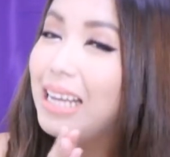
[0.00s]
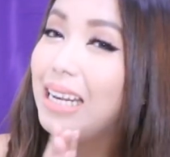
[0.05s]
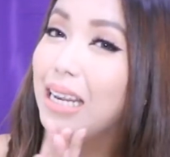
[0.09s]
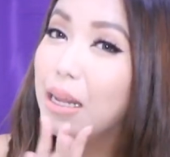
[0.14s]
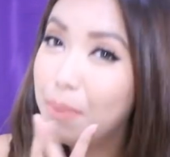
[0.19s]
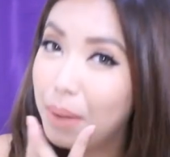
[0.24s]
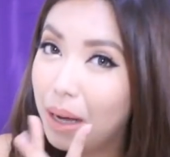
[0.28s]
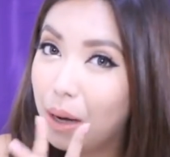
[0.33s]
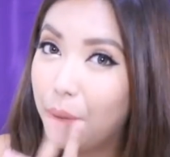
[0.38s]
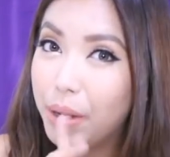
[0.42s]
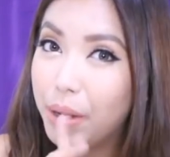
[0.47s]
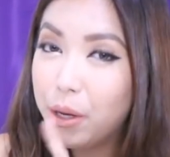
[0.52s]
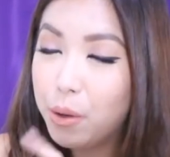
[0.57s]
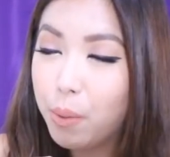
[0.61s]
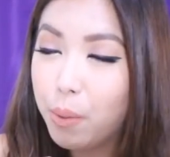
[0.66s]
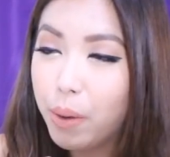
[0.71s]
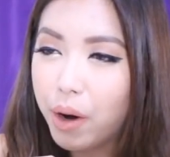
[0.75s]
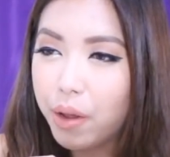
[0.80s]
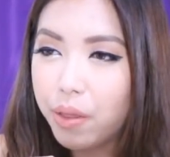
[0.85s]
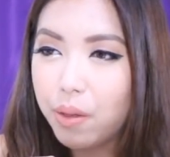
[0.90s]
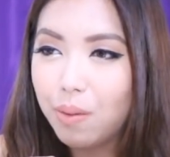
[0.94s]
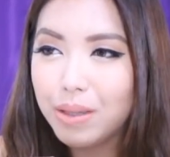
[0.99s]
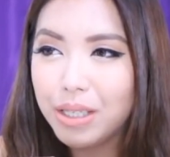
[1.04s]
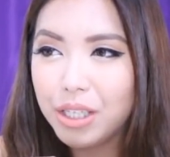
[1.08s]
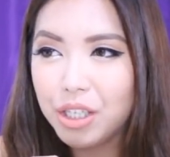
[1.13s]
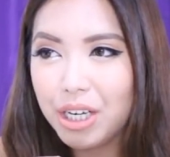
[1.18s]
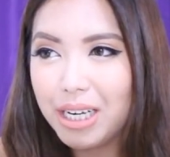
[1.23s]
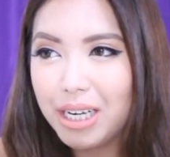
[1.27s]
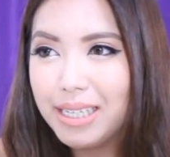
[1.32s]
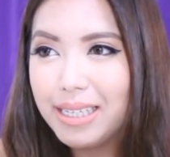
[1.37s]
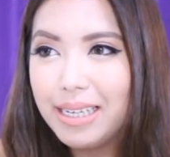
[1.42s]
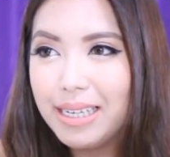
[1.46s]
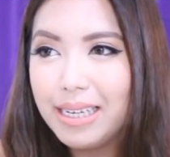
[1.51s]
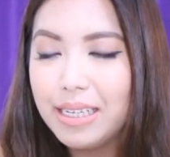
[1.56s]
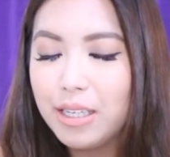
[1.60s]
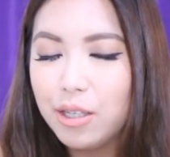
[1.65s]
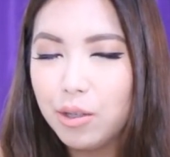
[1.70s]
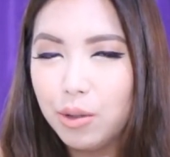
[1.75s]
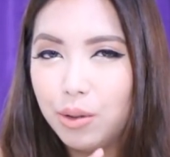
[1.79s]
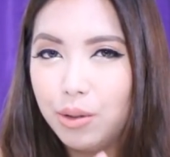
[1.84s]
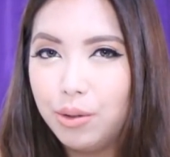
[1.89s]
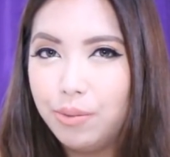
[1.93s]
Diba when you wear those dresses,
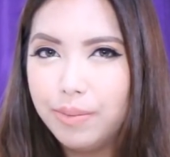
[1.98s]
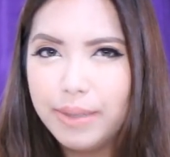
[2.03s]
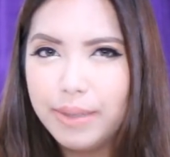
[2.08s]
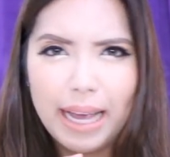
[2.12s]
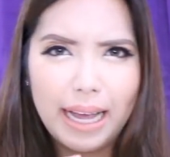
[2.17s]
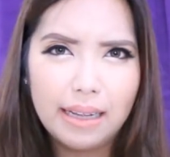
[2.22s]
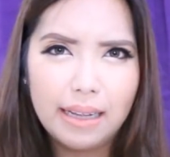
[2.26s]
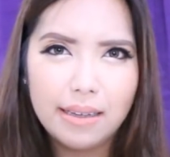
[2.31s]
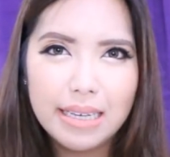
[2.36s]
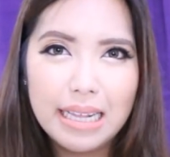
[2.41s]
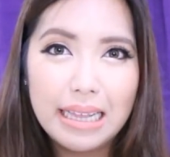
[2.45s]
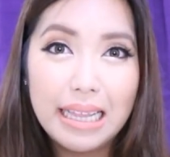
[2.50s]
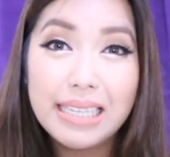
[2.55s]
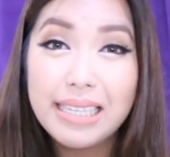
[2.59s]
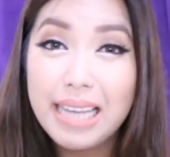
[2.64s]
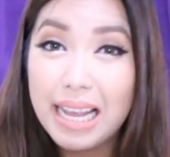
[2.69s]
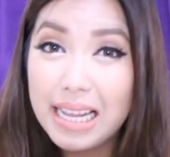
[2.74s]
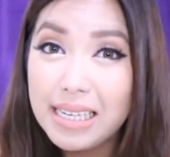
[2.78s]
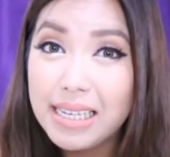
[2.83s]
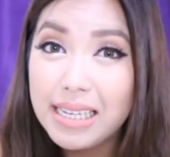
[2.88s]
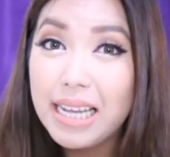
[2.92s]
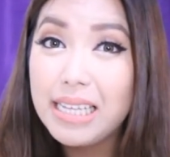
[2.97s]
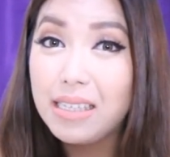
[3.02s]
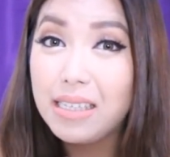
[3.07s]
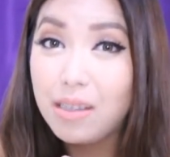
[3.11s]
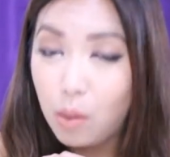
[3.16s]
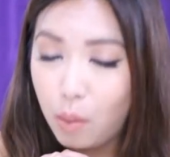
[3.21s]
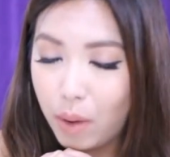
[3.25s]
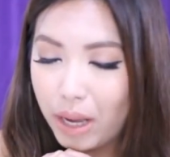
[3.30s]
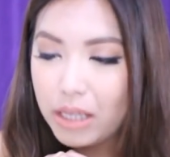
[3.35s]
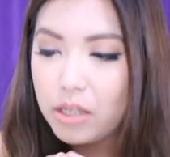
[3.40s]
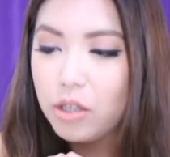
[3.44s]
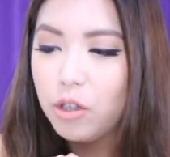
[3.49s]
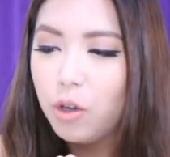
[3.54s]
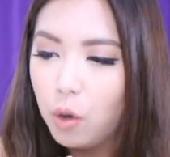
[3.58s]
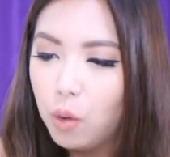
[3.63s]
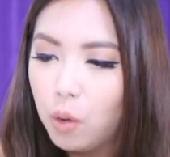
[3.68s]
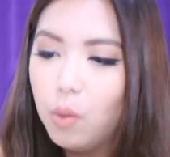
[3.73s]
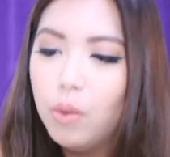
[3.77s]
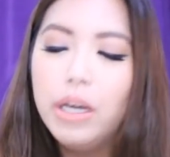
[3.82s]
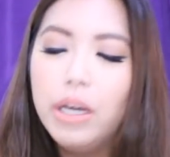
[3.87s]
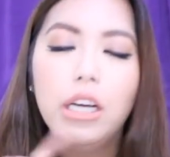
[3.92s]
so yeah, La Senza is the way to
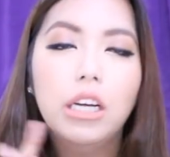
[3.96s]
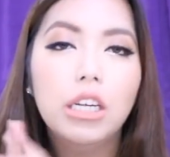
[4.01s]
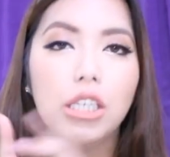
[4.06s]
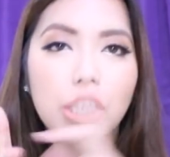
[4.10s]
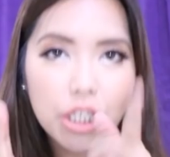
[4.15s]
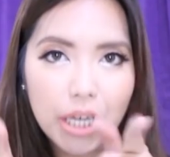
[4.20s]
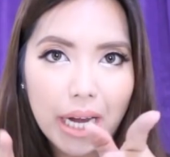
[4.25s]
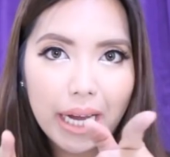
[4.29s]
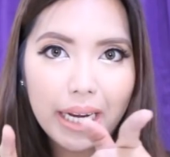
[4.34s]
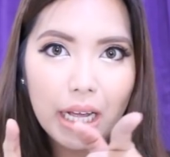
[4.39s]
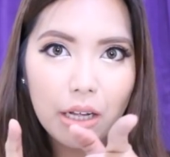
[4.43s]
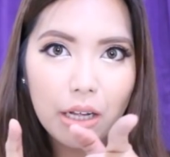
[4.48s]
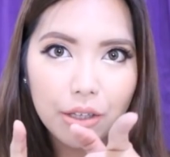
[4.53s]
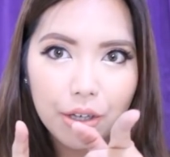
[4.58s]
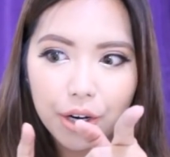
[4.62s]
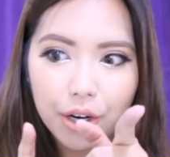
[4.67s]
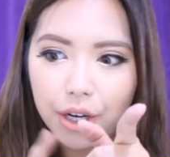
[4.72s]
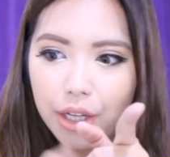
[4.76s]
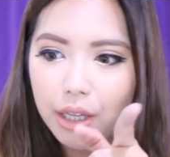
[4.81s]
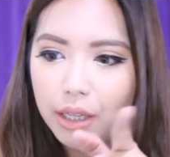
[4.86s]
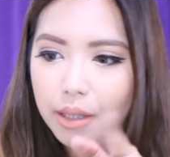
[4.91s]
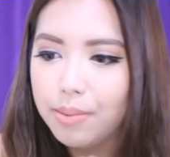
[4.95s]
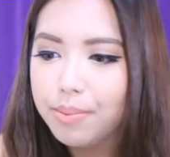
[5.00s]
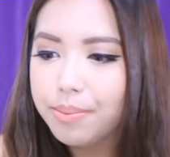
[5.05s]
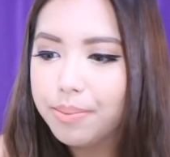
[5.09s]
go. Try it out, girl.